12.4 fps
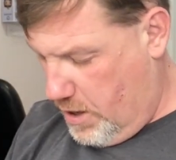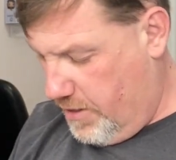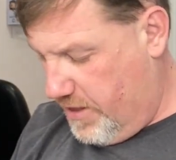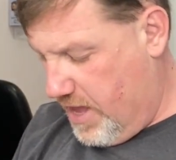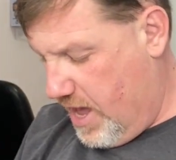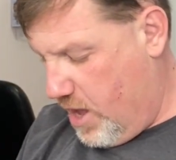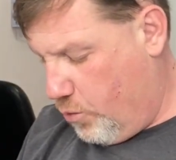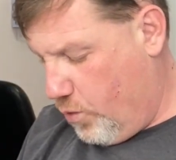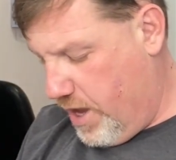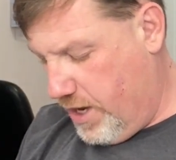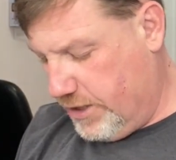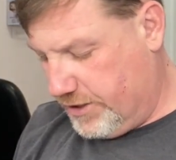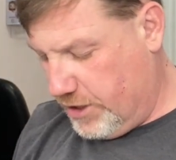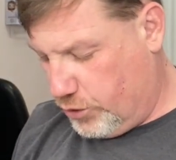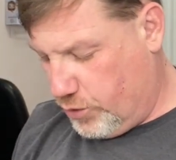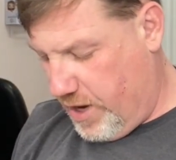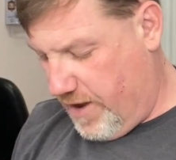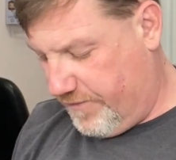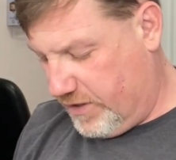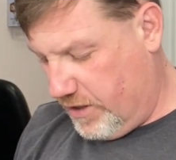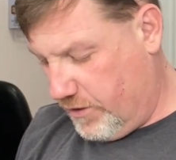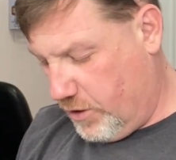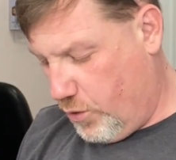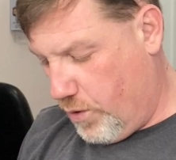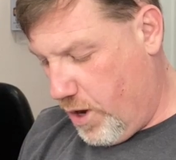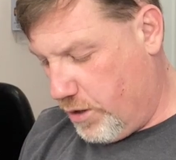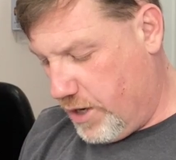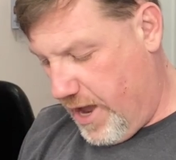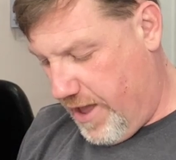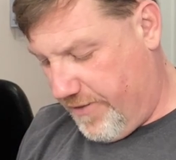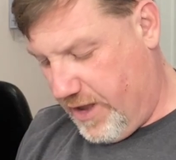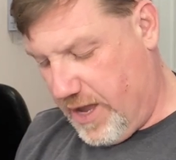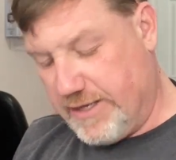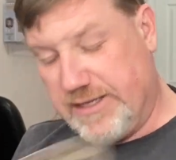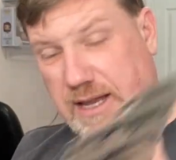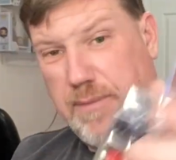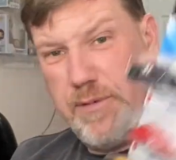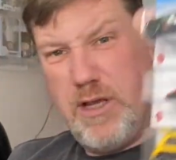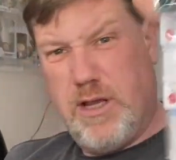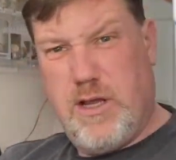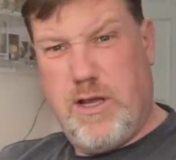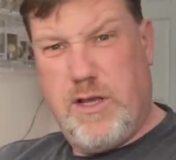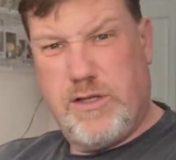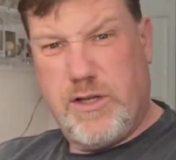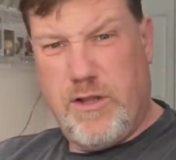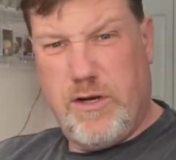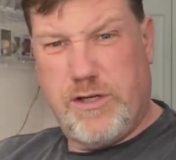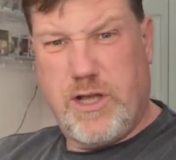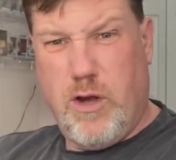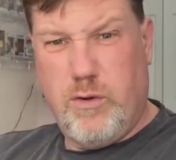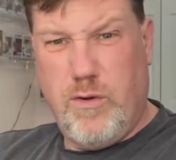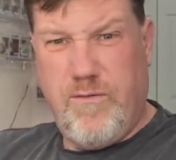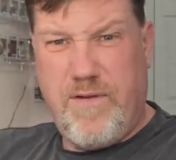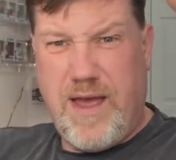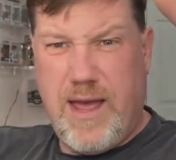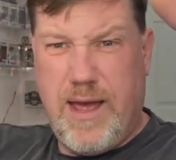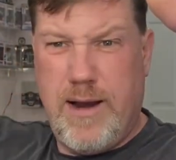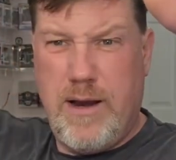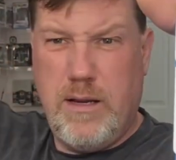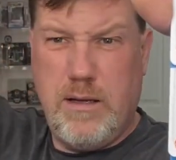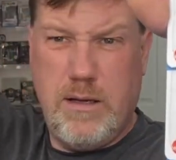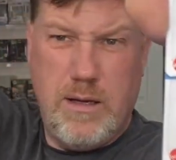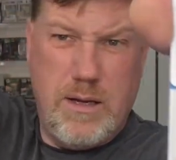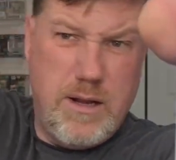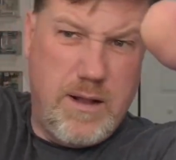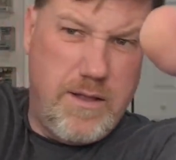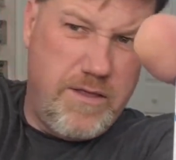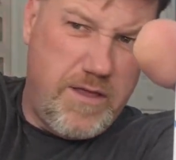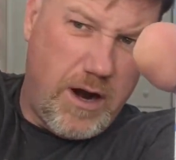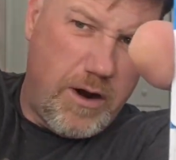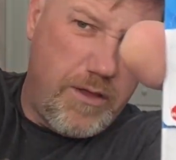The Hot Wings, the Draft, the Carrera, and the Concept. So there's the Kowloon van. There are